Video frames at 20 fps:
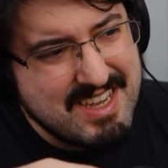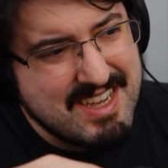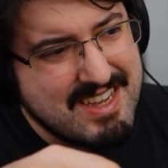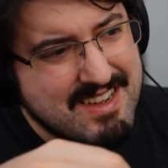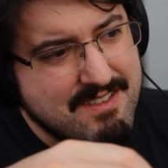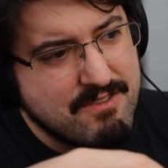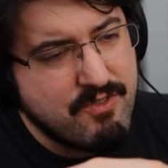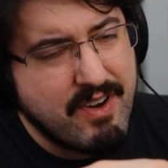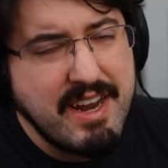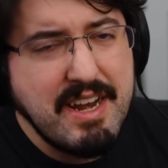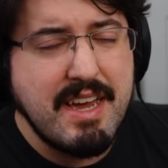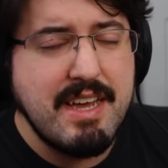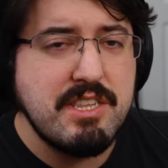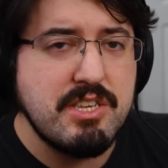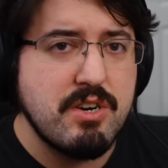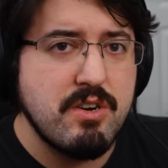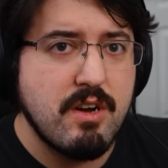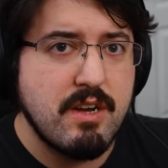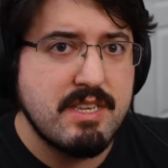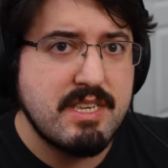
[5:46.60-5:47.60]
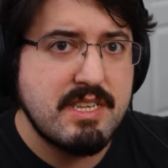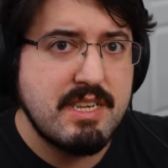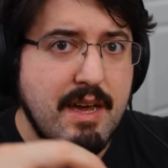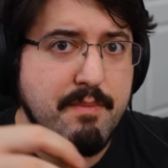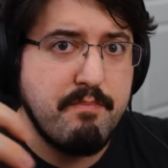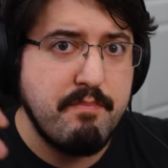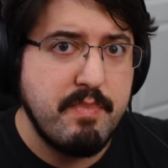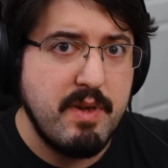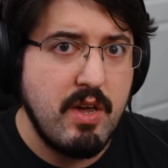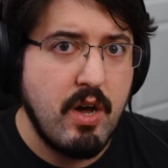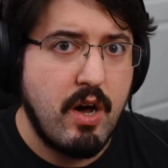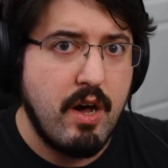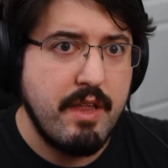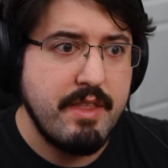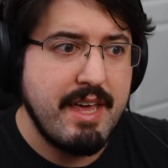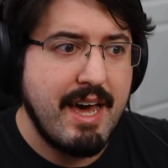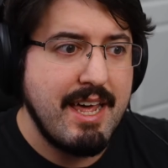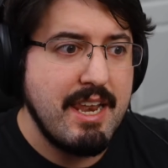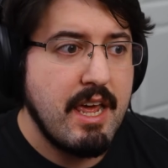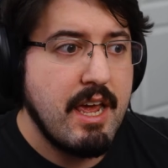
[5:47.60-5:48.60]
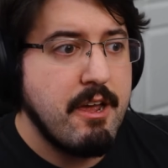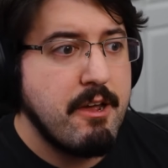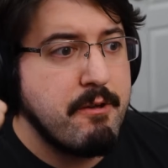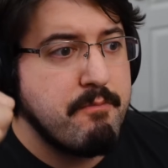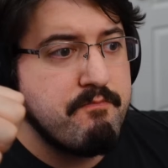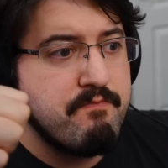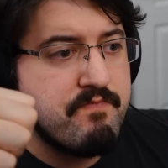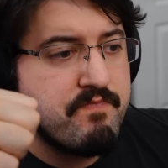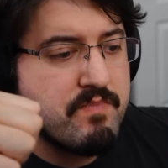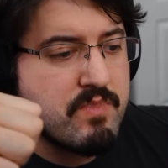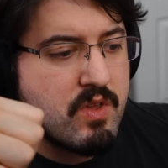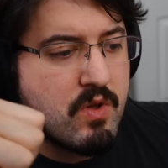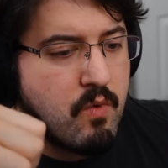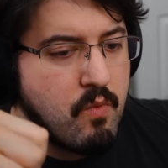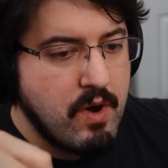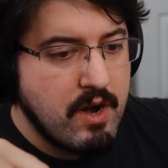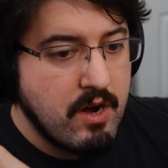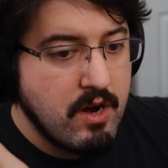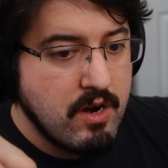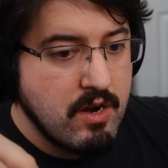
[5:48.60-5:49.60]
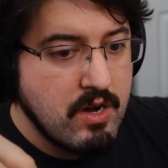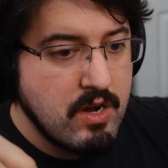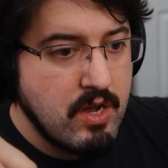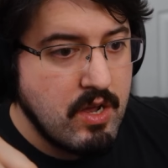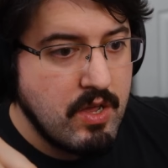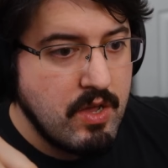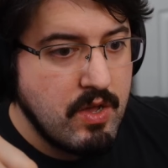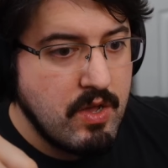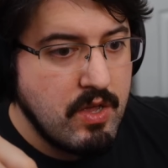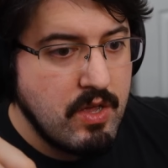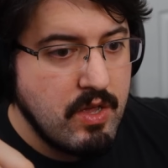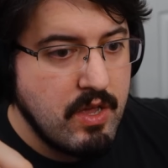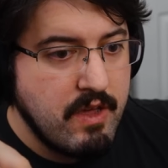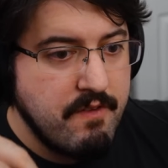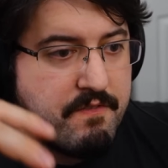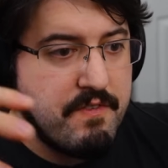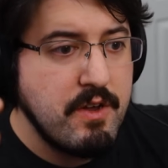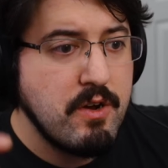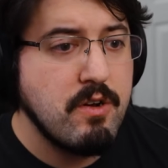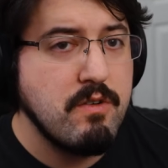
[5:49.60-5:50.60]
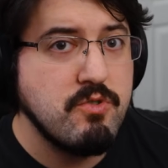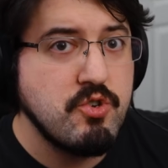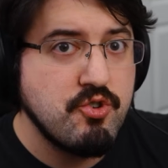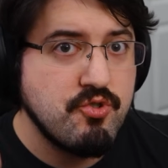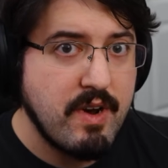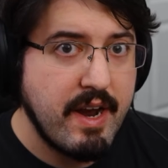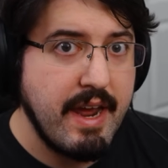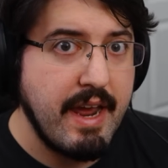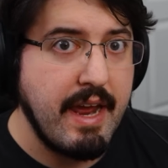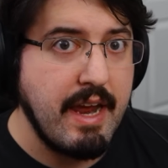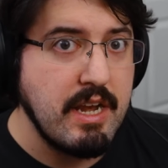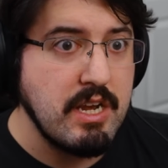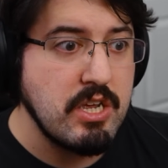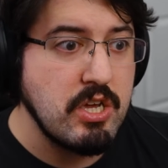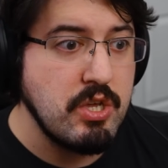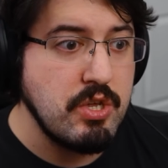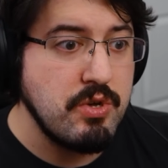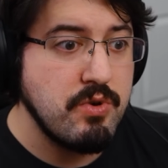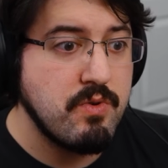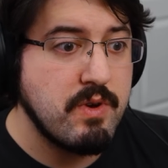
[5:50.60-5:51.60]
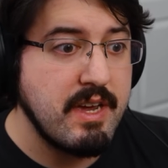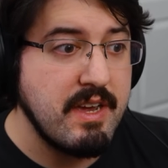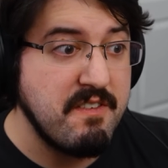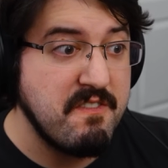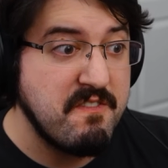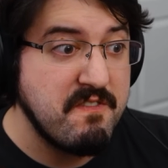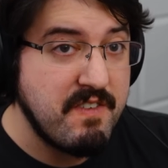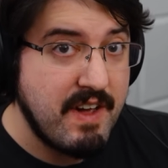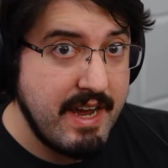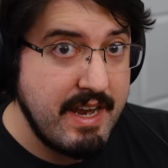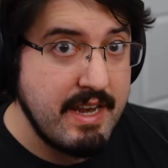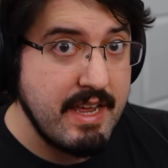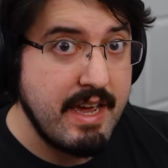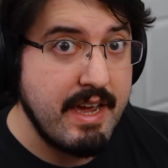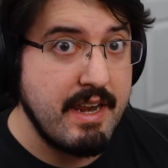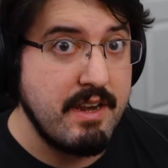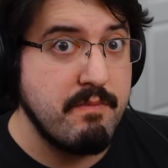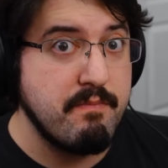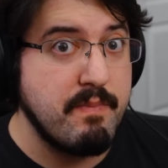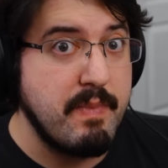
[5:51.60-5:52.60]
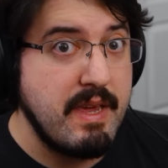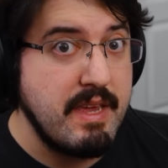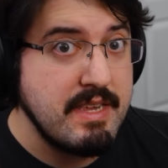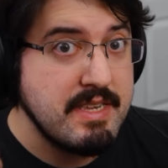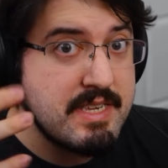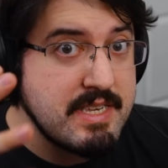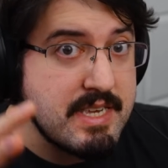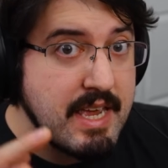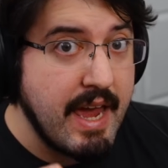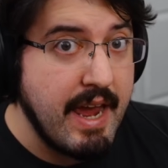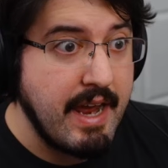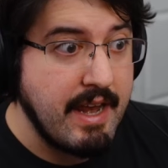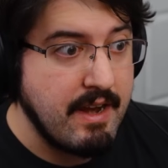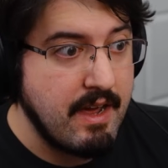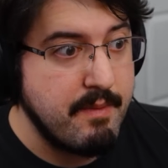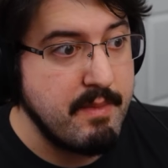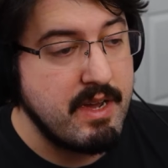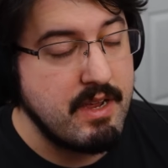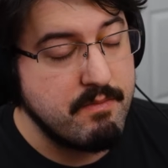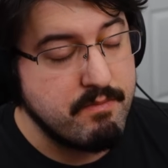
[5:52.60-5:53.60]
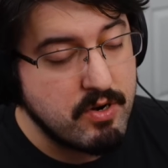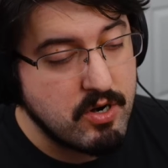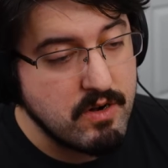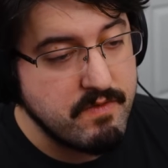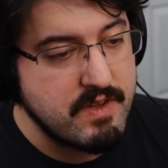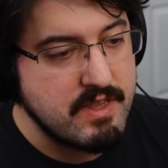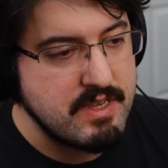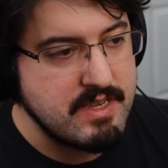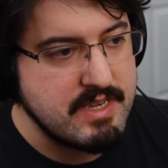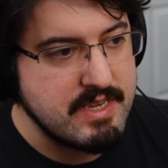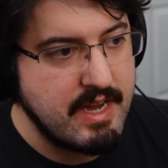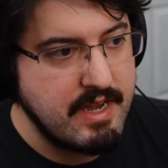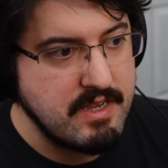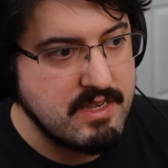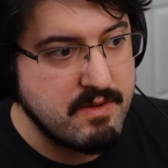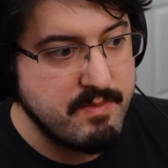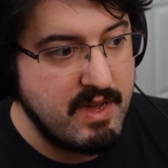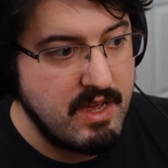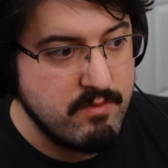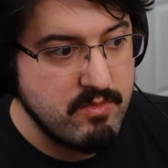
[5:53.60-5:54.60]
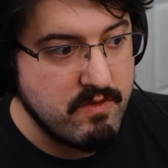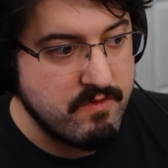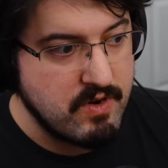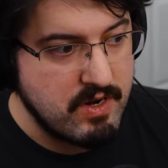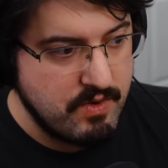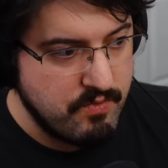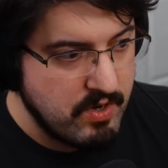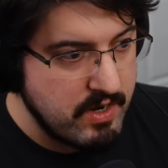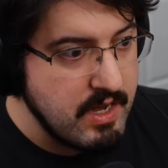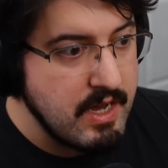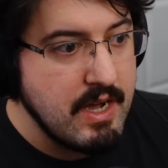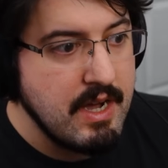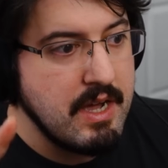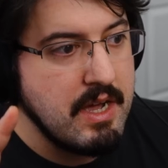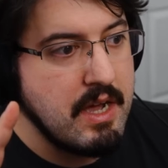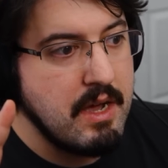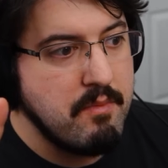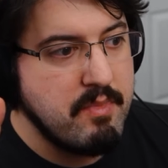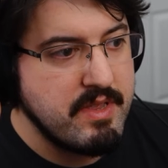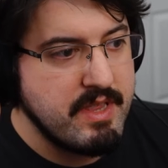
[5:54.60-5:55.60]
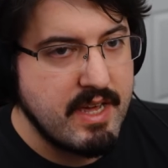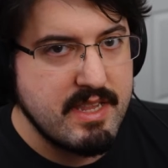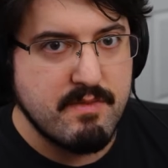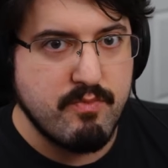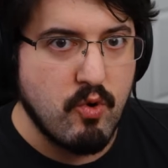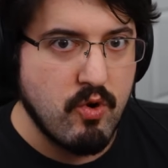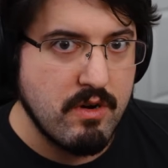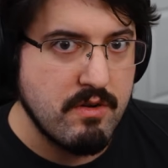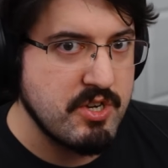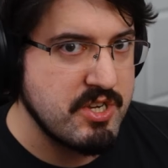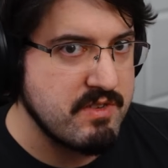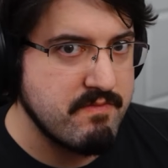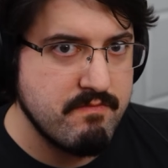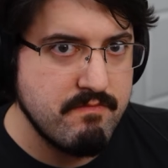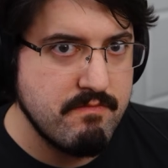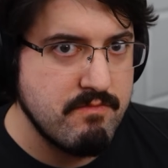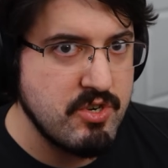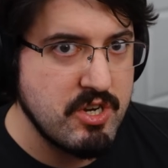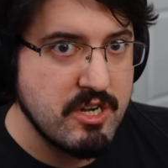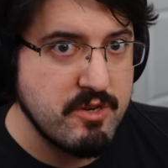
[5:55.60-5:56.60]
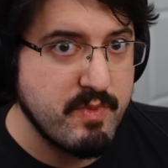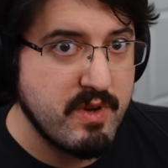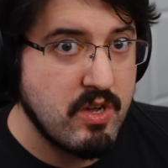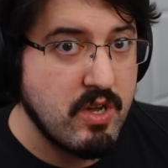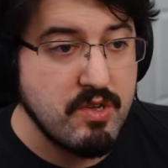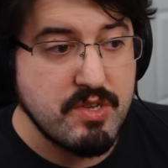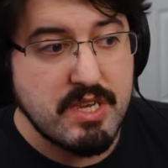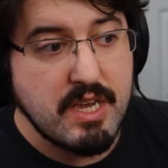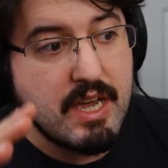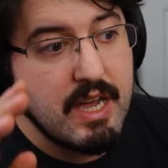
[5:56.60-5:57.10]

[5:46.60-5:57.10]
Grey Knights are a step beyond that, where if you're trained, you can fight and be sane. I mean, perfectly sane is debatable for anyone, but that's more just judgment calls.